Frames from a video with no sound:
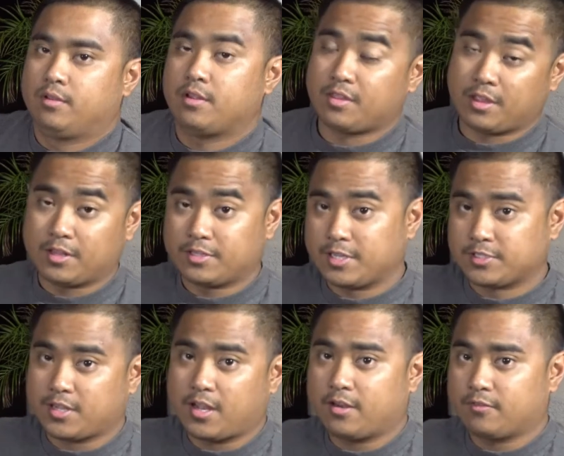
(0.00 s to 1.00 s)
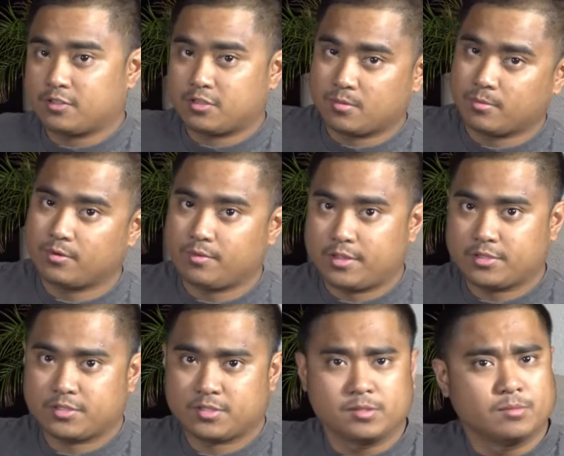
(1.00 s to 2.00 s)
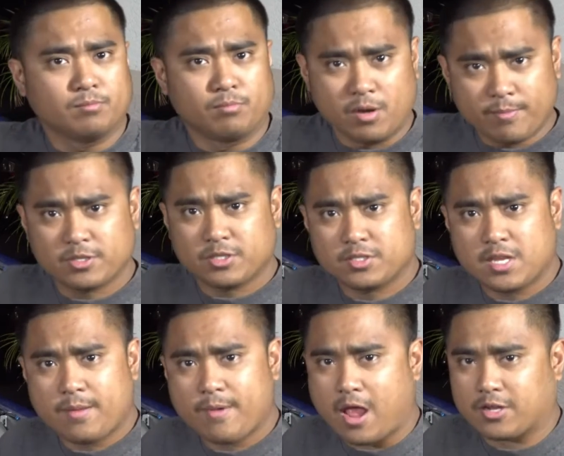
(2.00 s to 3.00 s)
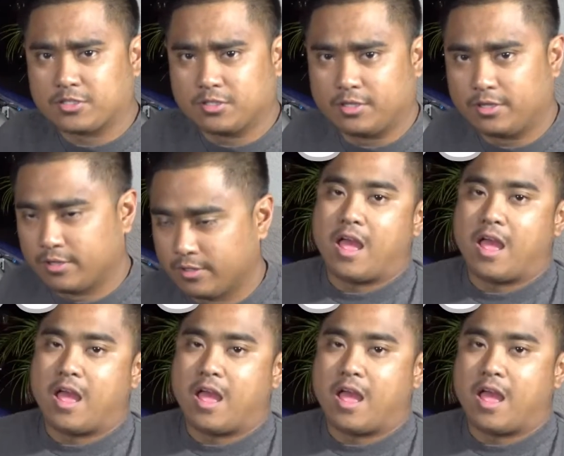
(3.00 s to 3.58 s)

Now the intake side of the turbo is pretty much the same actually.